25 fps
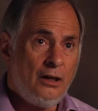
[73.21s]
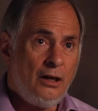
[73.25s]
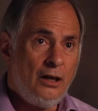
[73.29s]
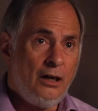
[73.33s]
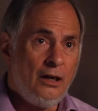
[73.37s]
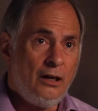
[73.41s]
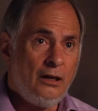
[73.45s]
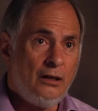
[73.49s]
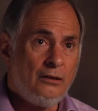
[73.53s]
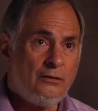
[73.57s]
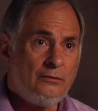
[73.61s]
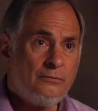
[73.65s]

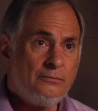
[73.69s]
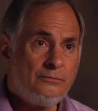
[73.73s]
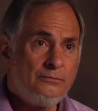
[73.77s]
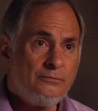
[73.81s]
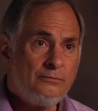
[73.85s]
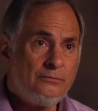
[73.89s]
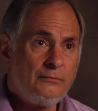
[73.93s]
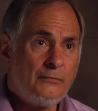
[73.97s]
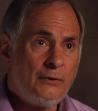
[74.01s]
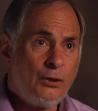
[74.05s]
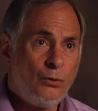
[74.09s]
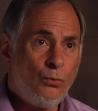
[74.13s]
Uh,
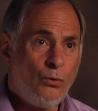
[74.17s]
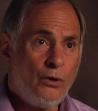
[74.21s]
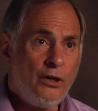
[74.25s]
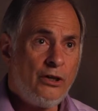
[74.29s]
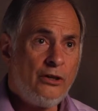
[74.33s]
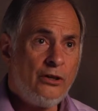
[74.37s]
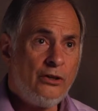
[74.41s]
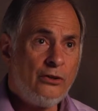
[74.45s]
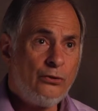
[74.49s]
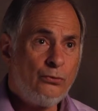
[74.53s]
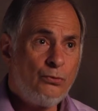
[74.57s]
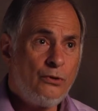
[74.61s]
one
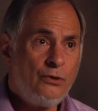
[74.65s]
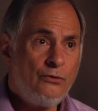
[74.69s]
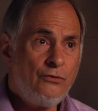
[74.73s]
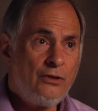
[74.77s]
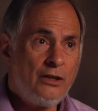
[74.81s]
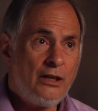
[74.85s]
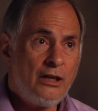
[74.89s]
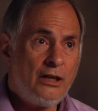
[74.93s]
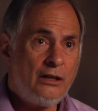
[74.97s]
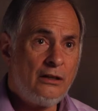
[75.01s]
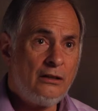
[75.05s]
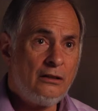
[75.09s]
is we've
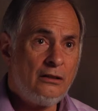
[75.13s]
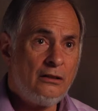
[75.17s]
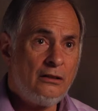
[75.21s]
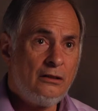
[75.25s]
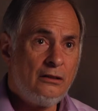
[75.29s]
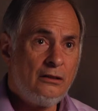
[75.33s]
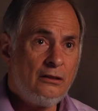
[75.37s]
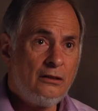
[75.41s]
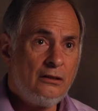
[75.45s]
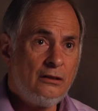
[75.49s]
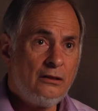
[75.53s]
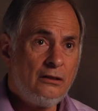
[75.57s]
got
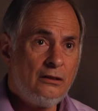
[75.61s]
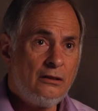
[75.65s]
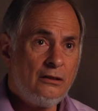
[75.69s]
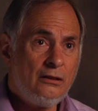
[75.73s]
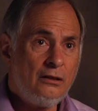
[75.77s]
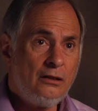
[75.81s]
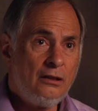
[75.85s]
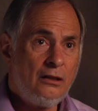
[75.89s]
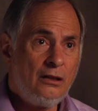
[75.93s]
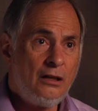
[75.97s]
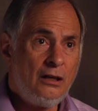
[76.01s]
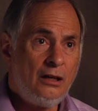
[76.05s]

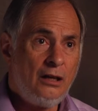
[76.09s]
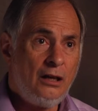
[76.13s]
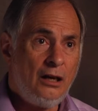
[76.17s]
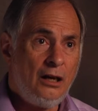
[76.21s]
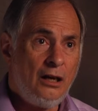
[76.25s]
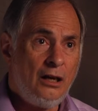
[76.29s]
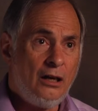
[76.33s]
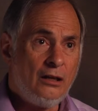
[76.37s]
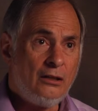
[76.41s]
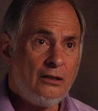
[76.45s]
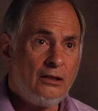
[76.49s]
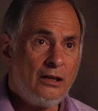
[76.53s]

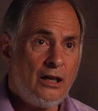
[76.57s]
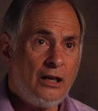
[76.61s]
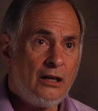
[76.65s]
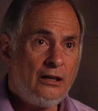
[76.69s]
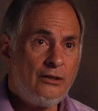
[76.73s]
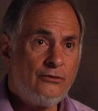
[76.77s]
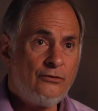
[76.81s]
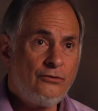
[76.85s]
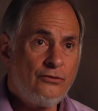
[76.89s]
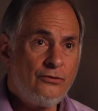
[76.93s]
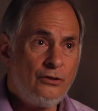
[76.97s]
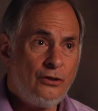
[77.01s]
a lot
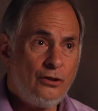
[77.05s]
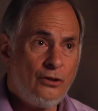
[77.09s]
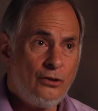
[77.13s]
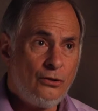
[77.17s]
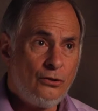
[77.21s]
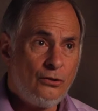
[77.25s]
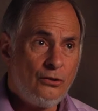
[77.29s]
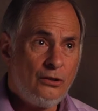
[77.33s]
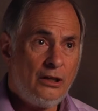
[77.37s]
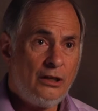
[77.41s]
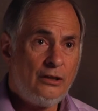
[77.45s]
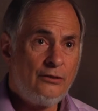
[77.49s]
of a
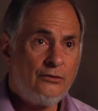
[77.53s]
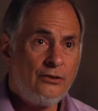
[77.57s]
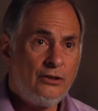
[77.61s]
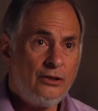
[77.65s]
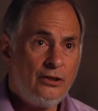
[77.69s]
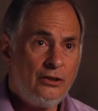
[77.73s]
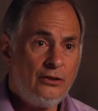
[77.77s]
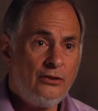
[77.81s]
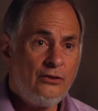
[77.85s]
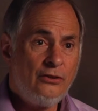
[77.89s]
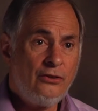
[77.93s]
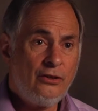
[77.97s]
whole lot of
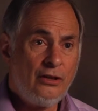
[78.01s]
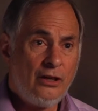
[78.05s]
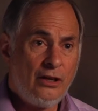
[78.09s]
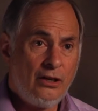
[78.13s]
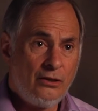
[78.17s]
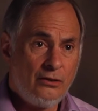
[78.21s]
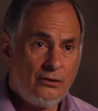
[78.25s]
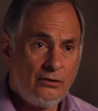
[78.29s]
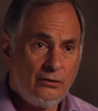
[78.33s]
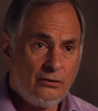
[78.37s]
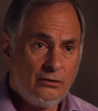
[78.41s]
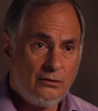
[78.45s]
kids
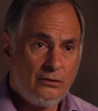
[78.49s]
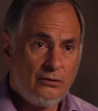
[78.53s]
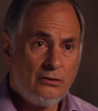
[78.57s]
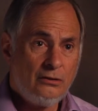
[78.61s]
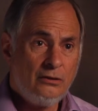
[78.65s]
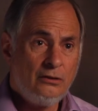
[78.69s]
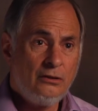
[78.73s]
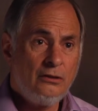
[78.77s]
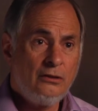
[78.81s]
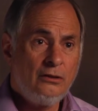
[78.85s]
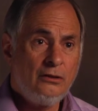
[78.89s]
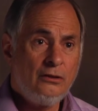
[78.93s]
now
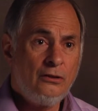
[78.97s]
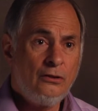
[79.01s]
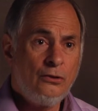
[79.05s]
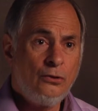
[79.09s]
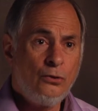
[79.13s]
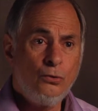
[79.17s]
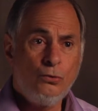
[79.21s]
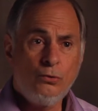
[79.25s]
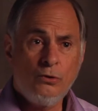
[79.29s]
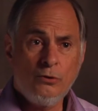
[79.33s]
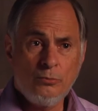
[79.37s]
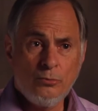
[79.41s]

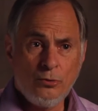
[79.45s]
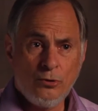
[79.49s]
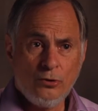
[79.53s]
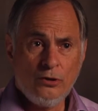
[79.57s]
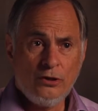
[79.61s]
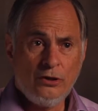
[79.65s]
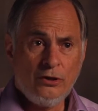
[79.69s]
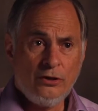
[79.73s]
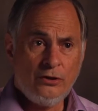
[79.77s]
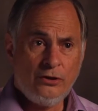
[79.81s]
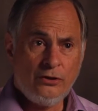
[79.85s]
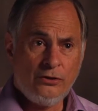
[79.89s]
who were
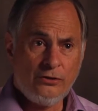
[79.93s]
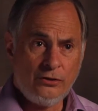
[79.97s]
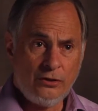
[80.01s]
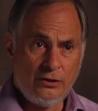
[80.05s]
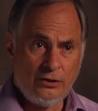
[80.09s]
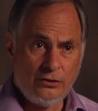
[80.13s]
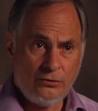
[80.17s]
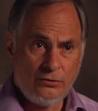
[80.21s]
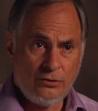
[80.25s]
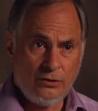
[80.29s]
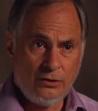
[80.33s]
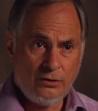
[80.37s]
born in this
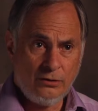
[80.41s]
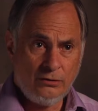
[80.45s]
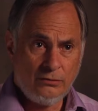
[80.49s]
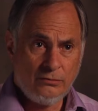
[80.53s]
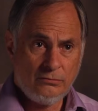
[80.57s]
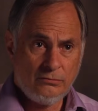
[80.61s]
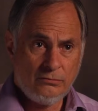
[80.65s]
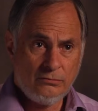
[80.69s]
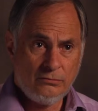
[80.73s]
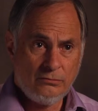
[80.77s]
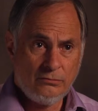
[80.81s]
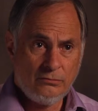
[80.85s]
country
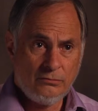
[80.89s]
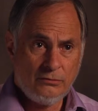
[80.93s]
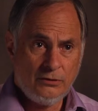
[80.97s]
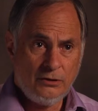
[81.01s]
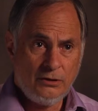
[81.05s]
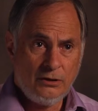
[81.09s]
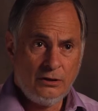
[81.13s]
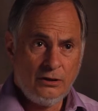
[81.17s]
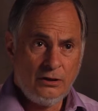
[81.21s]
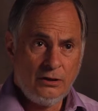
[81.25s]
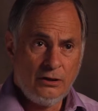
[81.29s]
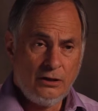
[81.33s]

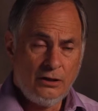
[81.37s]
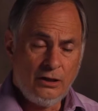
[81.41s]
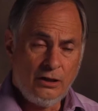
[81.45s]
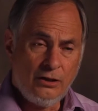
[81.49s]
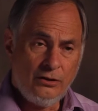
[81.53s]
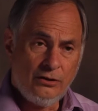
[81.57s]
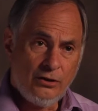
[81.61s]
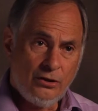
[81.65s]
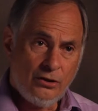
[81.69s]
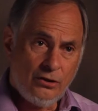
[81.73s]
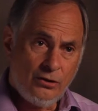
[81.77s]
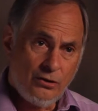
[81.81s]

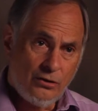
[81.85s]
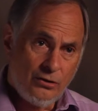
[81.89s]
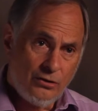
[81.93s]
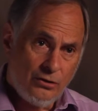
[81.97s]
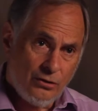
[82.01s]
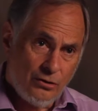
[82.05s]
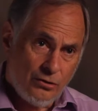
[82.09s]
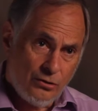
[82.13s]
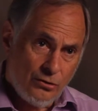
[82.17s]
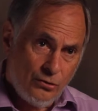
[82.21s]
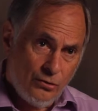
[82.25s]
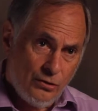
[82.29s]
and they're
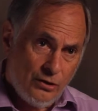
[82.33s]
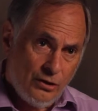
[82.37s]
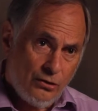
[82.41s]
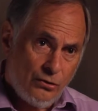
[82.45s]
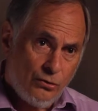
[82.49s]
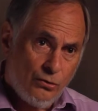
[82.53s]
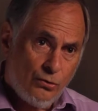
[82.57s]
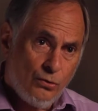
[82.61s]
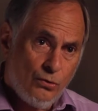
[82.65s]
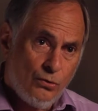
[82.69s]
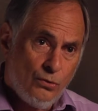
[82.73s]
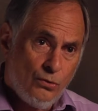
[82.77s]
they're going
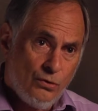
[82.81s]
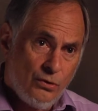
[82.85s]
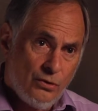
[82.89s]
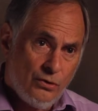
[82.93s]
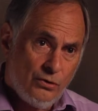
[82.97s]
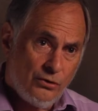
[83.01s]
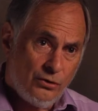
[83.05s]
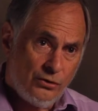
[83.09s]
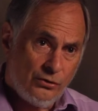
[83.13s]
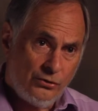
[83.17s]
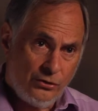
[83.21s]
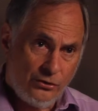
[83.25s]
through
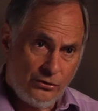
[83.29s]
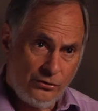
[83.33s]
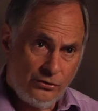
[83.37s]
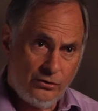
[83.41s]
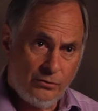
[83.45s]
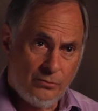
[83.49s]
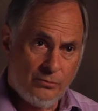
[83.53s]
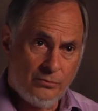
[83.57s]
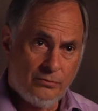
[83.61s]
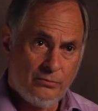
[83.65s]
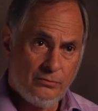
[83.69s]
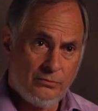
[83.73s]
the
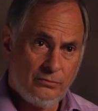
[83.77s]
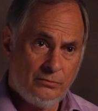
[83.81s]
system